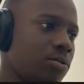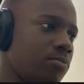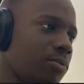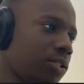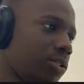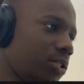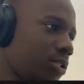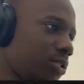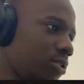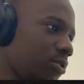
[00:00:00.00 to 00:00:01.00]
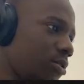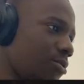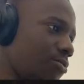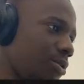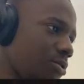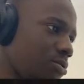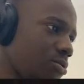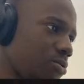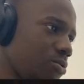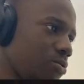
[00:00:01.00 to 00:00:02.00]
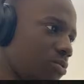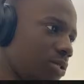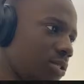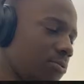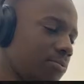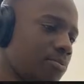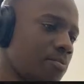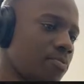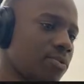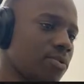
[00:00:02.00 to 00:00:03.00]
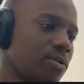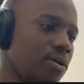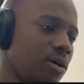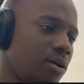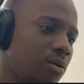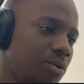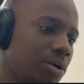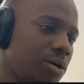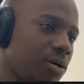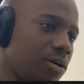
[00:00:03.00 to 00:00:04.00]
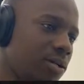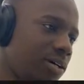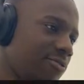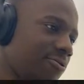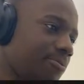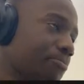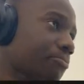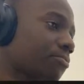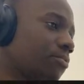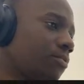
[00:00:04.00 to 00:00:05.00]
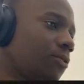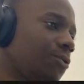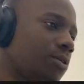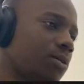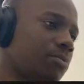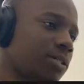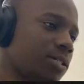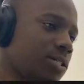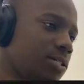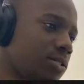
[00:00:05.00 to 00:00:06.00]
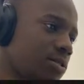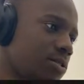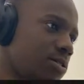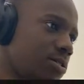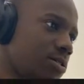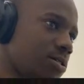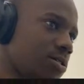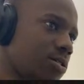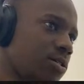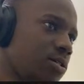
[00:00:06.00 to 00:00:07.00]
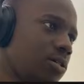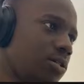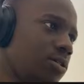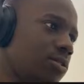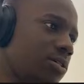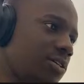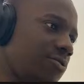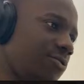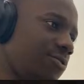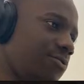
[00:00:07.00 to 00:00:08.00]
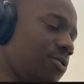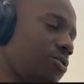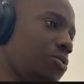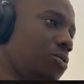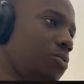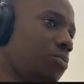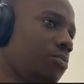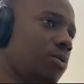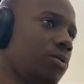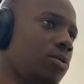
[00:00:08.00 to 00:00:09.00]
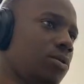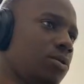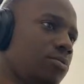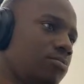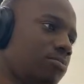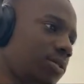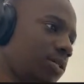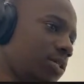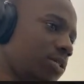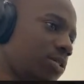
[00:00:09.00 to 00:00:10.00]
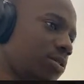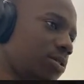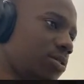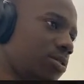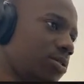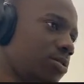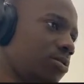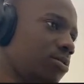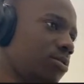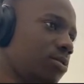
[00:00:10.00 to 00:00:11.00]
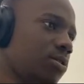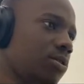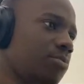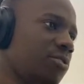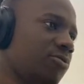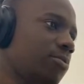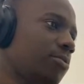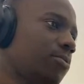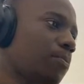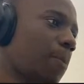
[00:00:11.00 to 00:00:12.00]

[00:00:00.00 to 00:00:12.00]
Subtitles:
Mic test. 3, 2, 1, and we are live. Welcome back, guys. This is day 52. Backtesting until unprofitable.